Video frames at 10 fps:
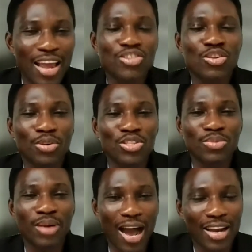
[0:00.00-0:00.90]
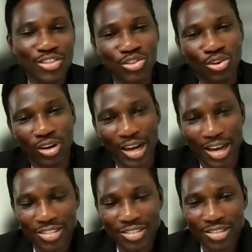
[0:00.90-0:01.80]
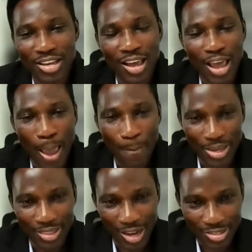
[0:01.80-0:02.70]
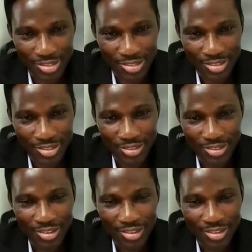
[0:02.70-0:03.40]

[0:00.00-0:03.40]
It is supposed to be added to your cash and be taxed.